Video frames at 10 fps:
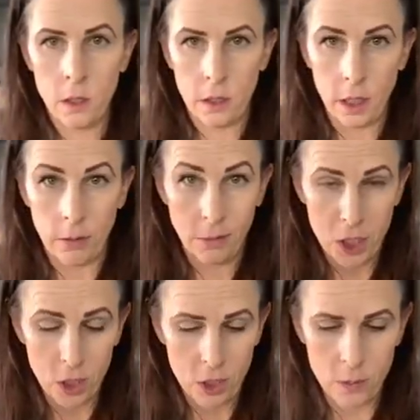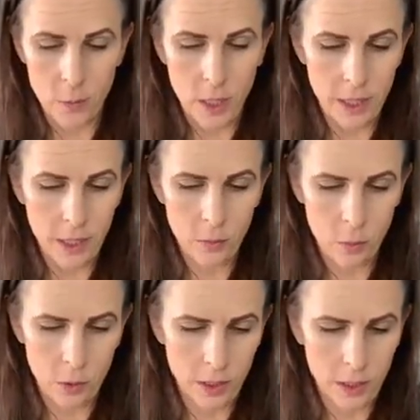Again, Jesus' body,
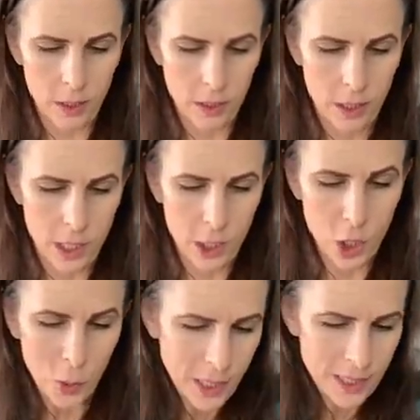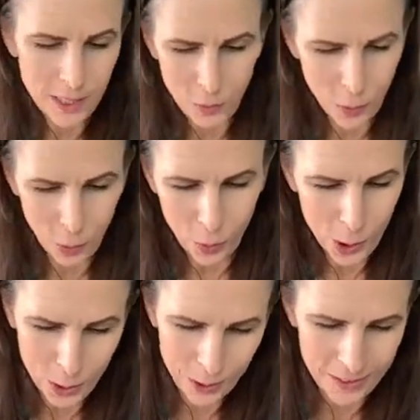we're gonna anoint it with
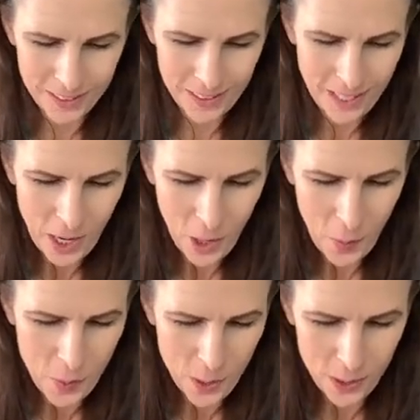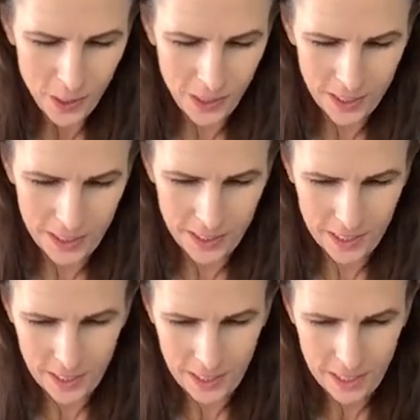oil, butter,
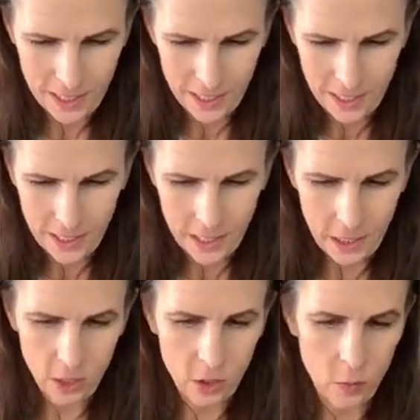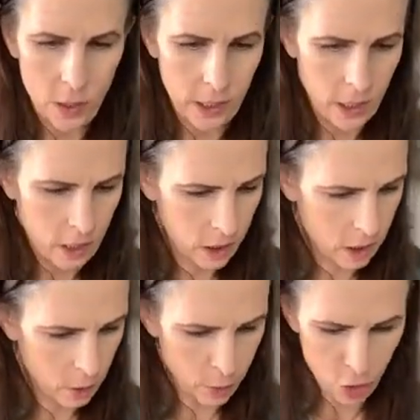and you don't want it
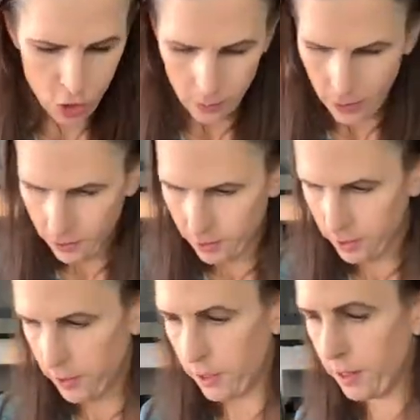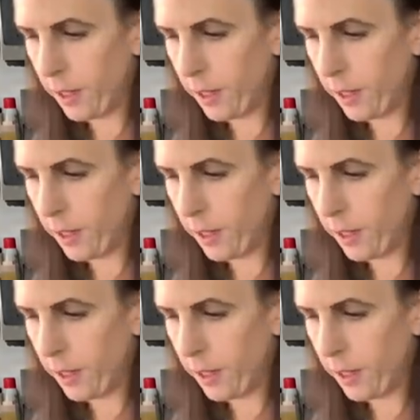super drippy. And